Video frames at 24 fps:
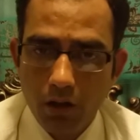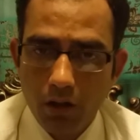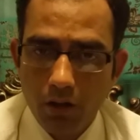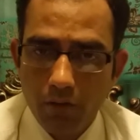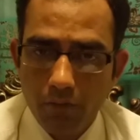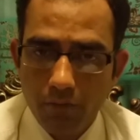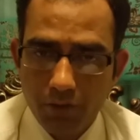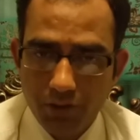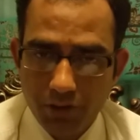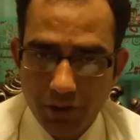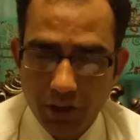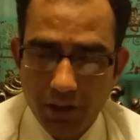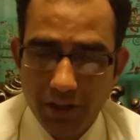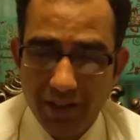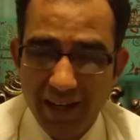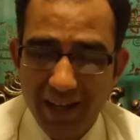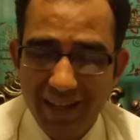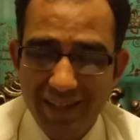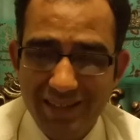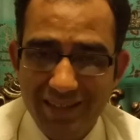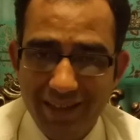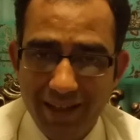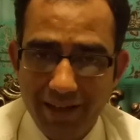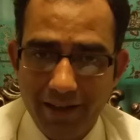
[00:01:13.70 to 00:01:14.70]
which are
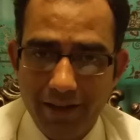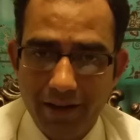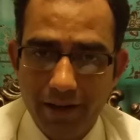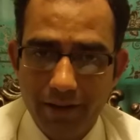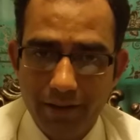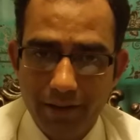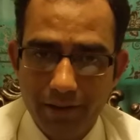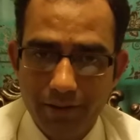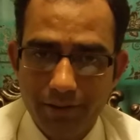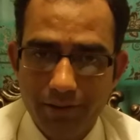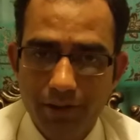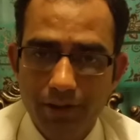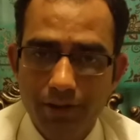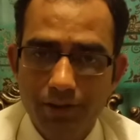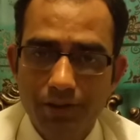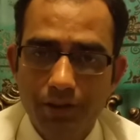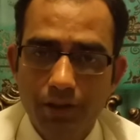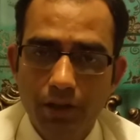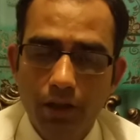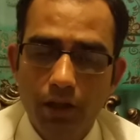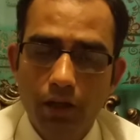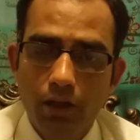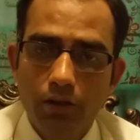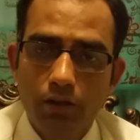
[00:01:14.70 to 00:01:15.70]
disaccharidases,
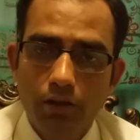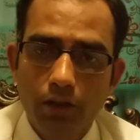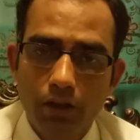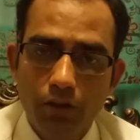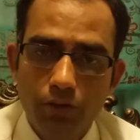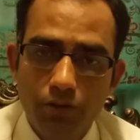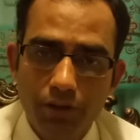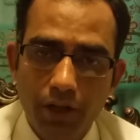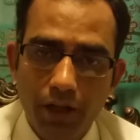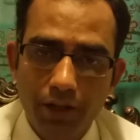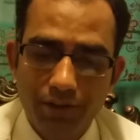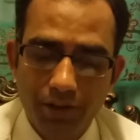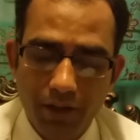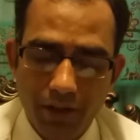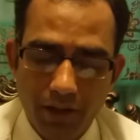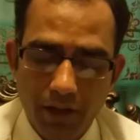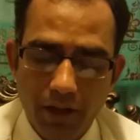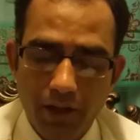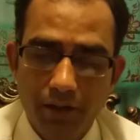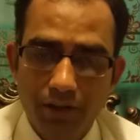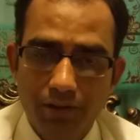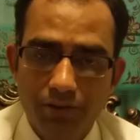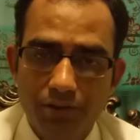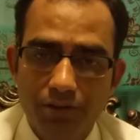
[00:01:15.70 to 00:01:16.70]
those
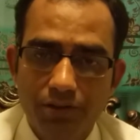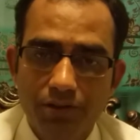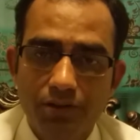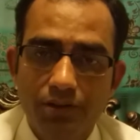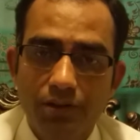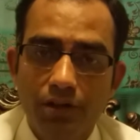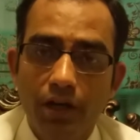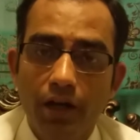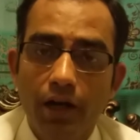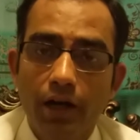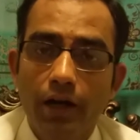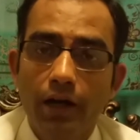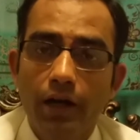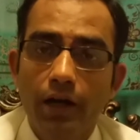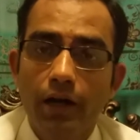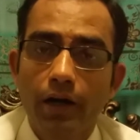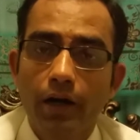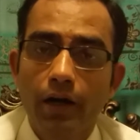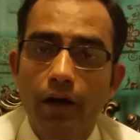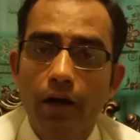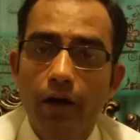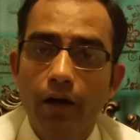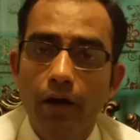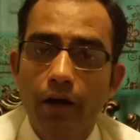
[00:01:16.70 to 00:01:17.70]
disaccharidases
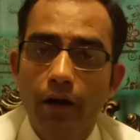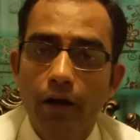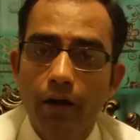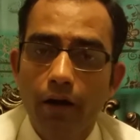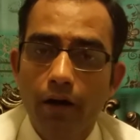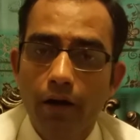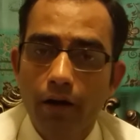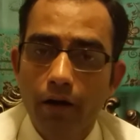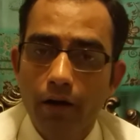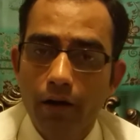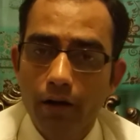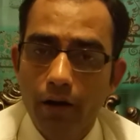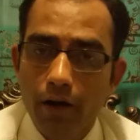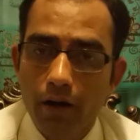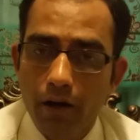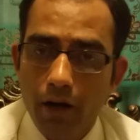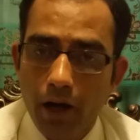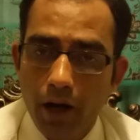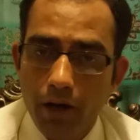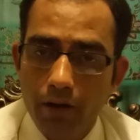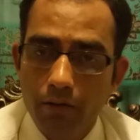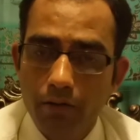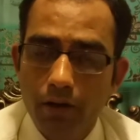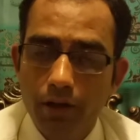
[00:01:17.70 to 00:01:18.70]

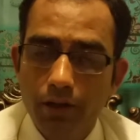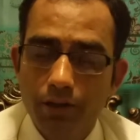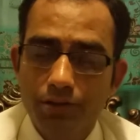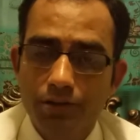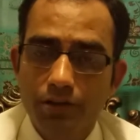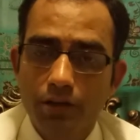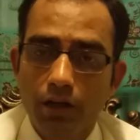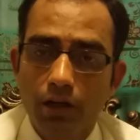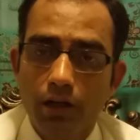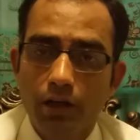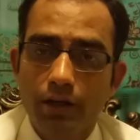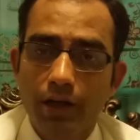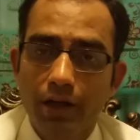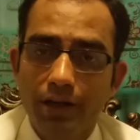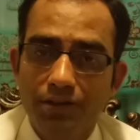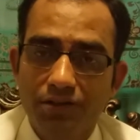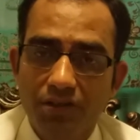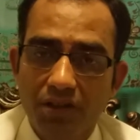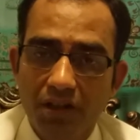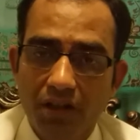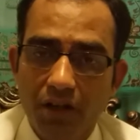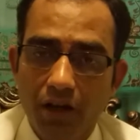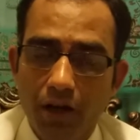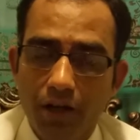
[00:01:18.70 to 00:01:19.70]
hydrolyze the
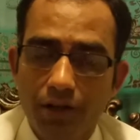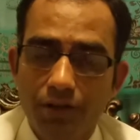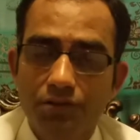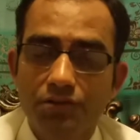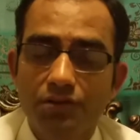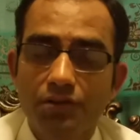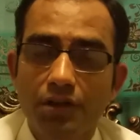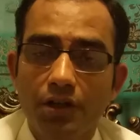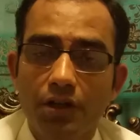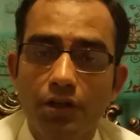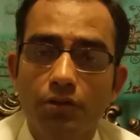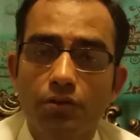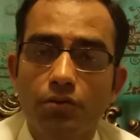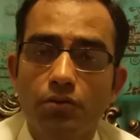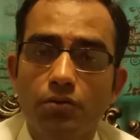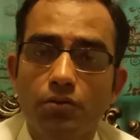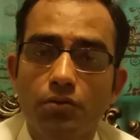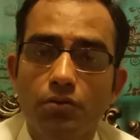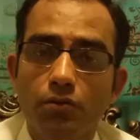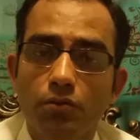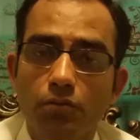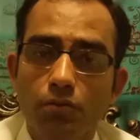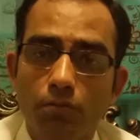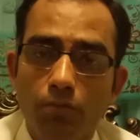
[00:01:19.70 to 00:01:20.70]
disaccharides
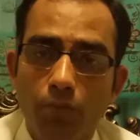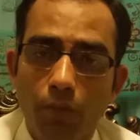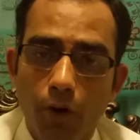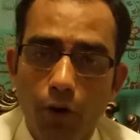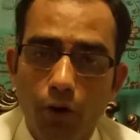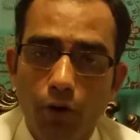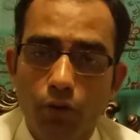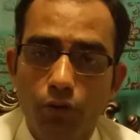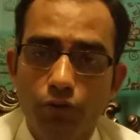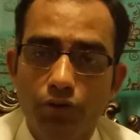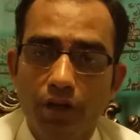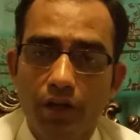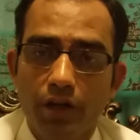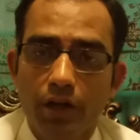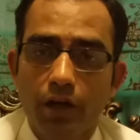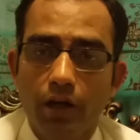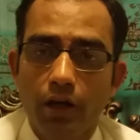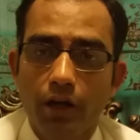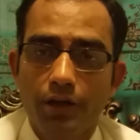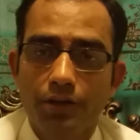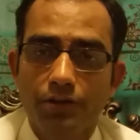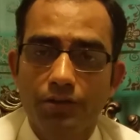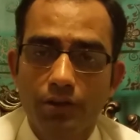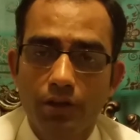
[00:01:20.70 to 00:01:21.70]
into
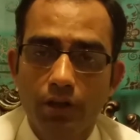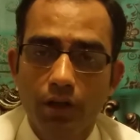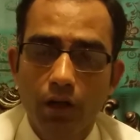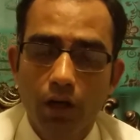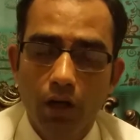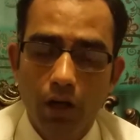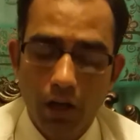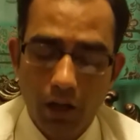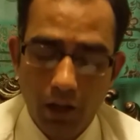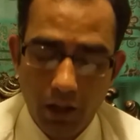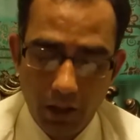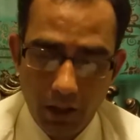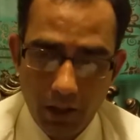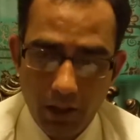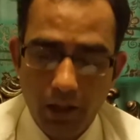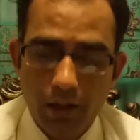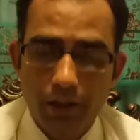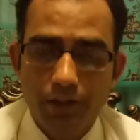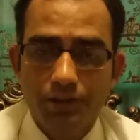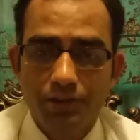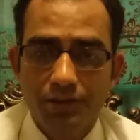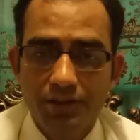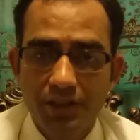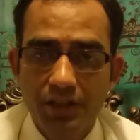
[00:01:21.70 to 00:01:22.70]
monosaccharides.
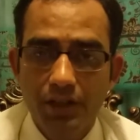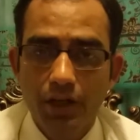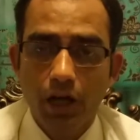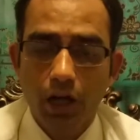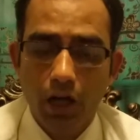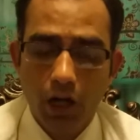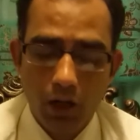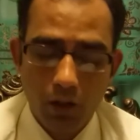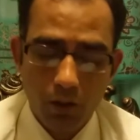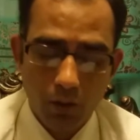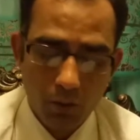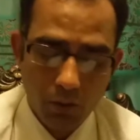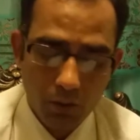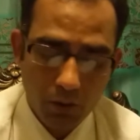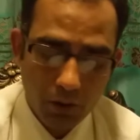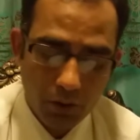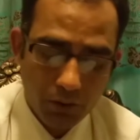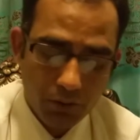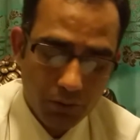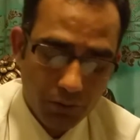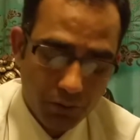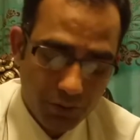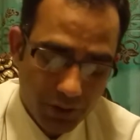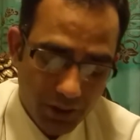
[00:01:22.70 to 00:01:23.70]
Let's see how.
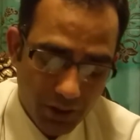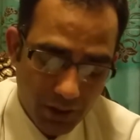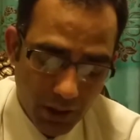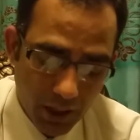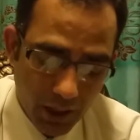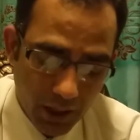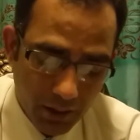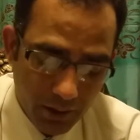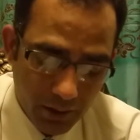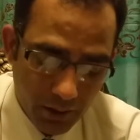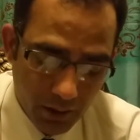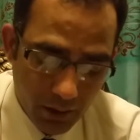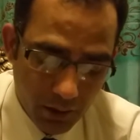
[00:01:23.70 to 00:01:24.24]
You see that